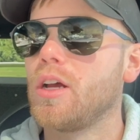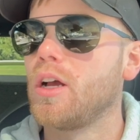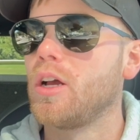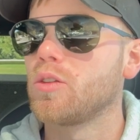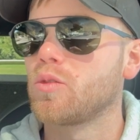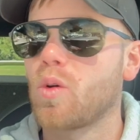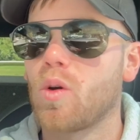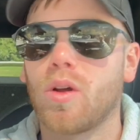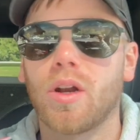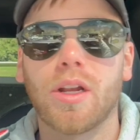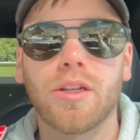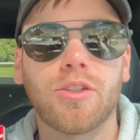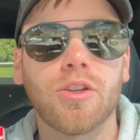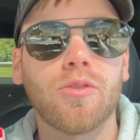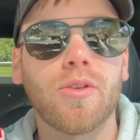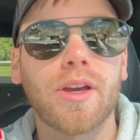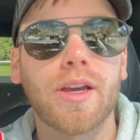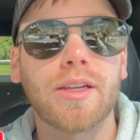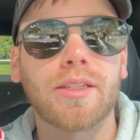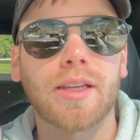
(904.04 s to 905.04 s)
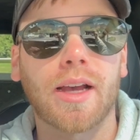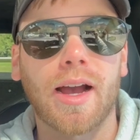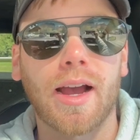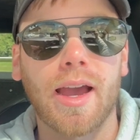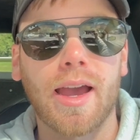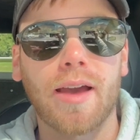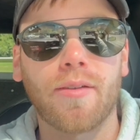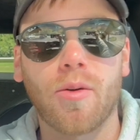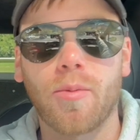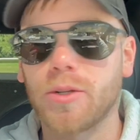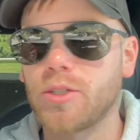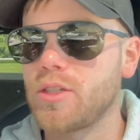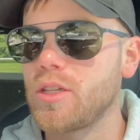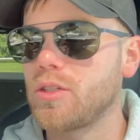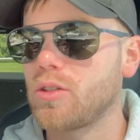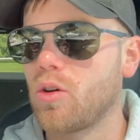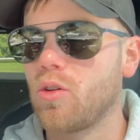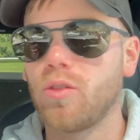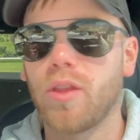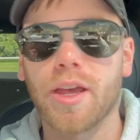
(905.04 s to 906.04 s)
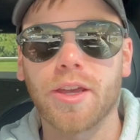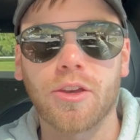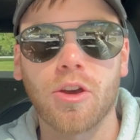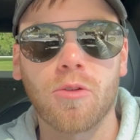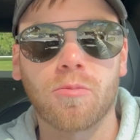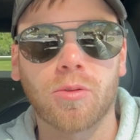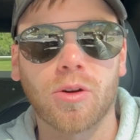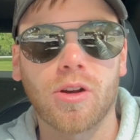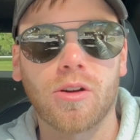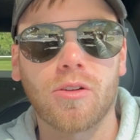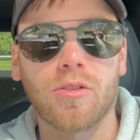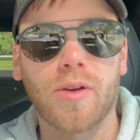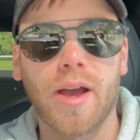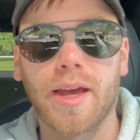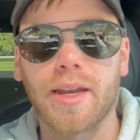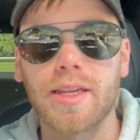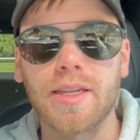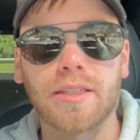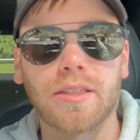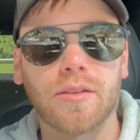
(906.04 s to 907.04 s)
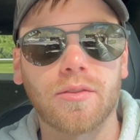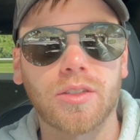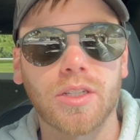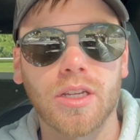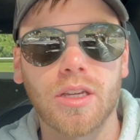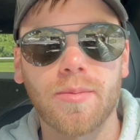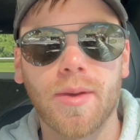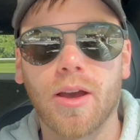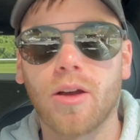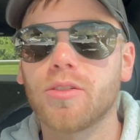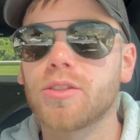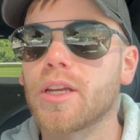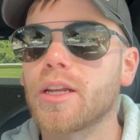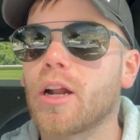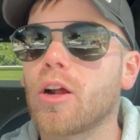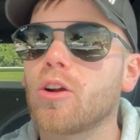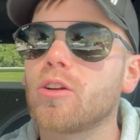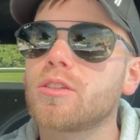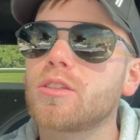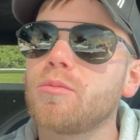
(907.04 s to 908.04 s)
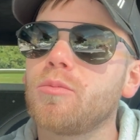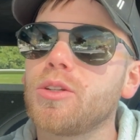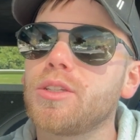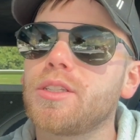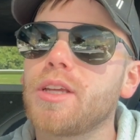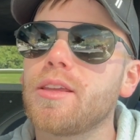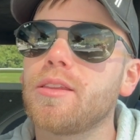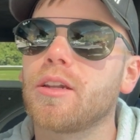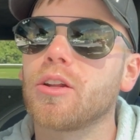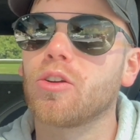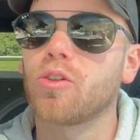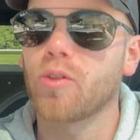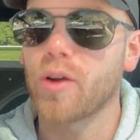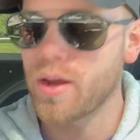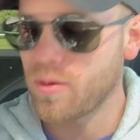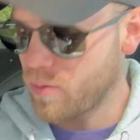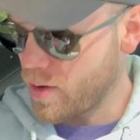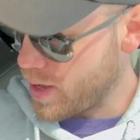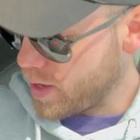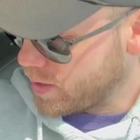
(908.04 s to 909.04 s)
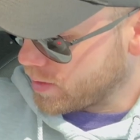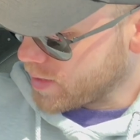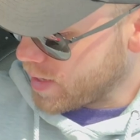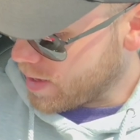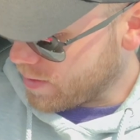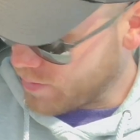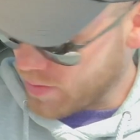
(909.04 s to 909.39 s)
So what I want to do is, I have a bunch of these old like GoPro adhesive sticky mounts, and I heard someone say that a great way, because I have